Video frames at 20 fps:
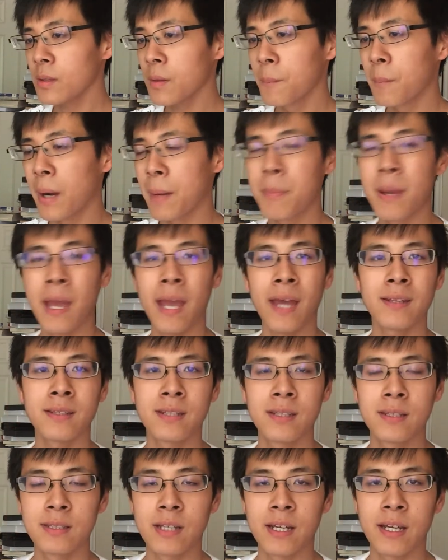my path
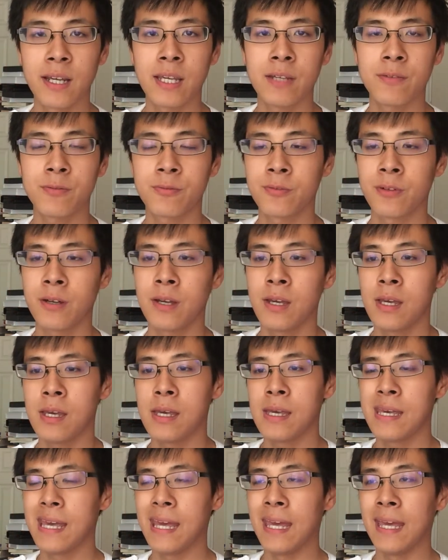in life,
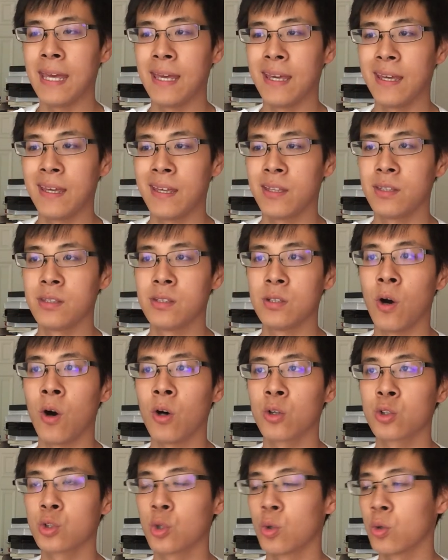and
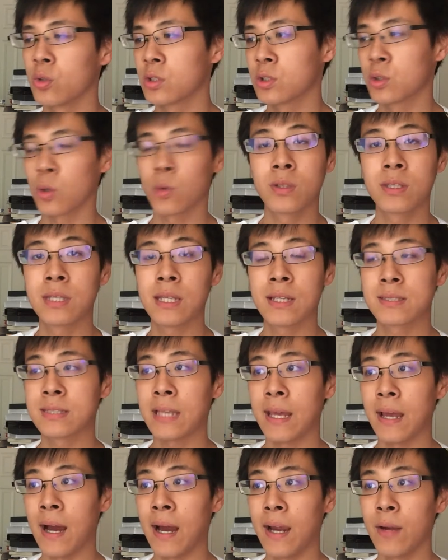also certain things
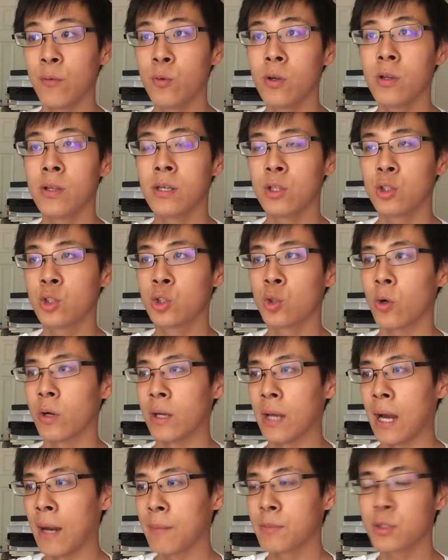that I really enjoy.
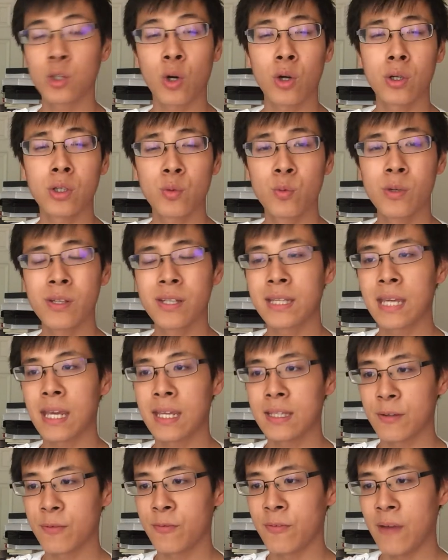I'm starting to really get
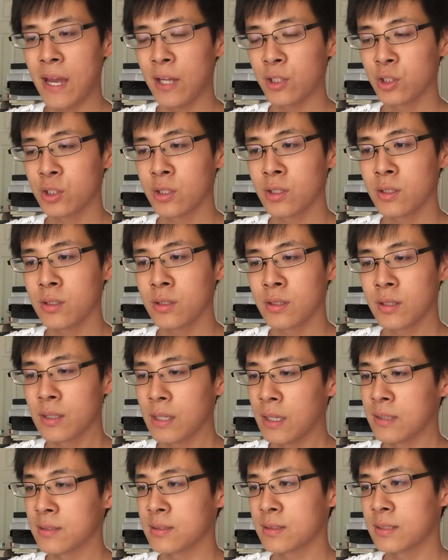into fashion
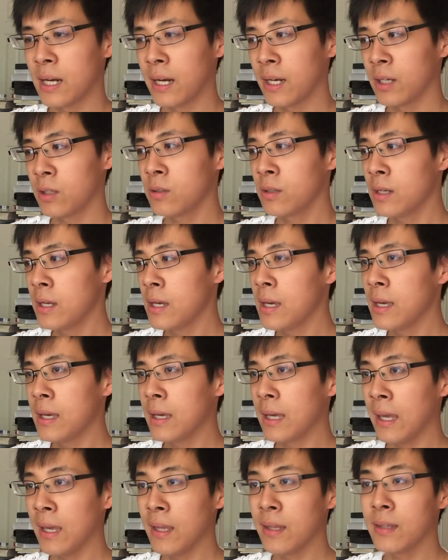and style.
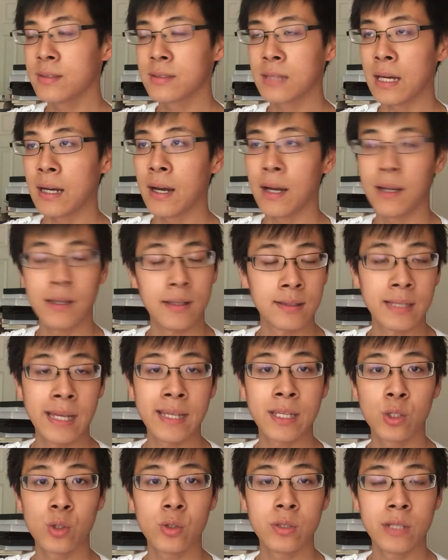And
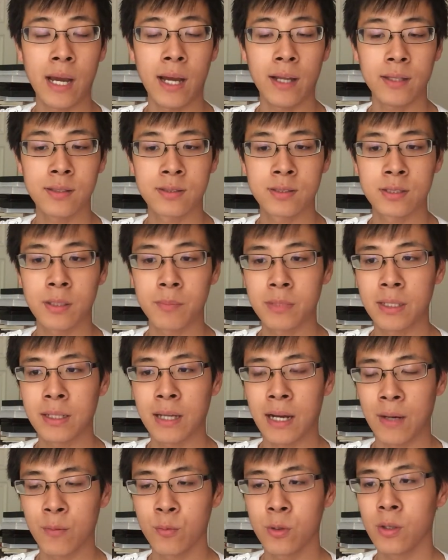like it or not, something
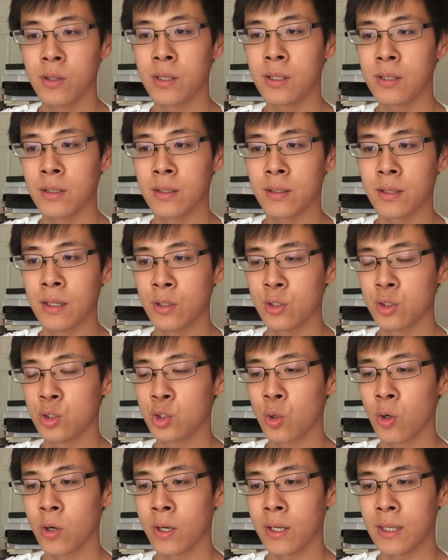I really
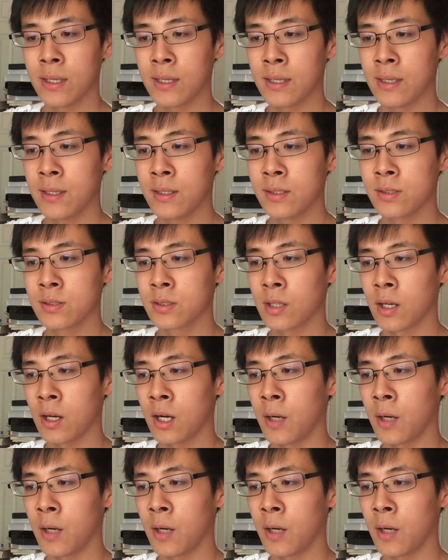enjoy is